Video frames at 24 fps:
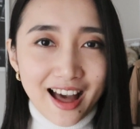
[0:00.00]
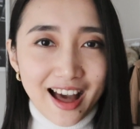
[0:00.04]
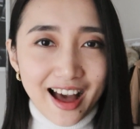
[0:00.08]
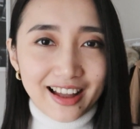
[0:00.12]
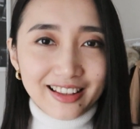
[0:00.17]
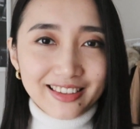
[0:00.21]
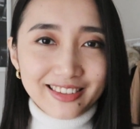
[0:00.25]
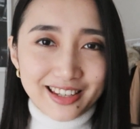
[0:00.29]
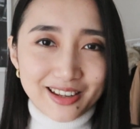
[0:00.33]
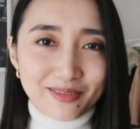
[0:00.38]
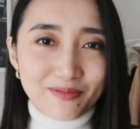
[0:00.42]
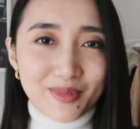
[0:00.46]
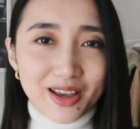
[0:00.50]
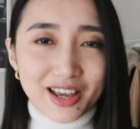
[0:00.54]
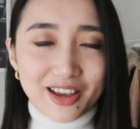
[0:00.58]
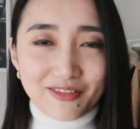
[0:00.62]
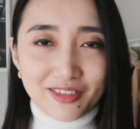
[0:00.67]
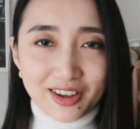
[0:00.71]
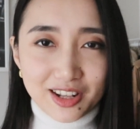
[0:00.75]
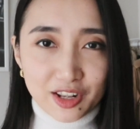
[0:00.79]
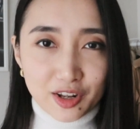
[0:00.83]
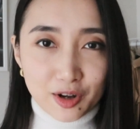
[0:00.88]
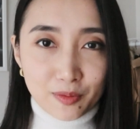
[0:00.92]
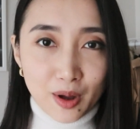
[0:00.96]
I did make a
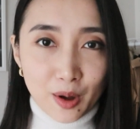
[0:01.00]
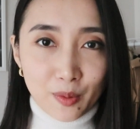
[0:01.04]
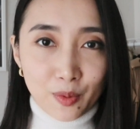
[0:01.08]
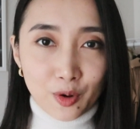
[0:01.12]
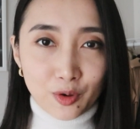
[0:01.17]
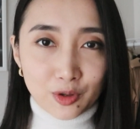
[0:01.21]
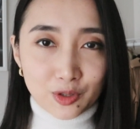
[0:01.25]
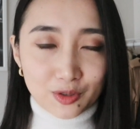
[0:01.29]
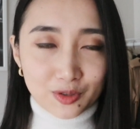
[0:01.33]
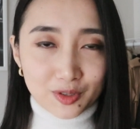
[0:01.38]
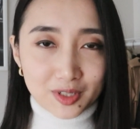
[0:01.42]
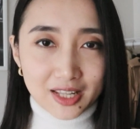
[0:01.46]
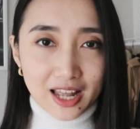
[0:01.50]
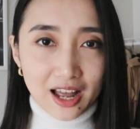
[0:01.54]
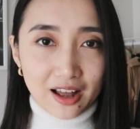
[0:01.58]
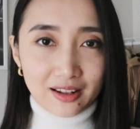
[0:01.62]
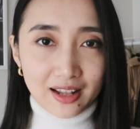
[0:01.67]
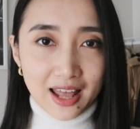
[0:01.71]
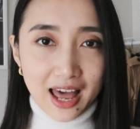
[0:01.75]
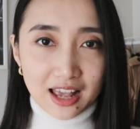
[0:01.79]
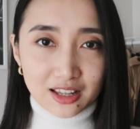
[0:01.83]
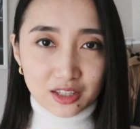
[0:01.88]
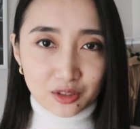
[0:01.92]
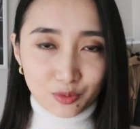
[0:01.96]
video about personal style
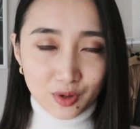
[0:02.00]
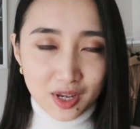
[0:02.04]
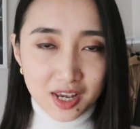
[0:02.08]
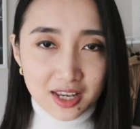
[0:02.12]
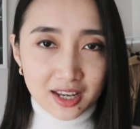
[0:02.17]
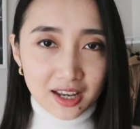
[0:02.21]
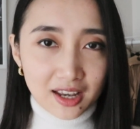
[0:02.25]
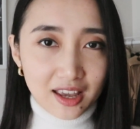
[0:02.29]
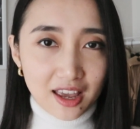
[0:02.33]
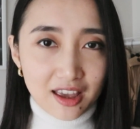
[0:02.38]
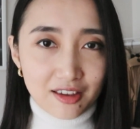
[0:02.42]
last week.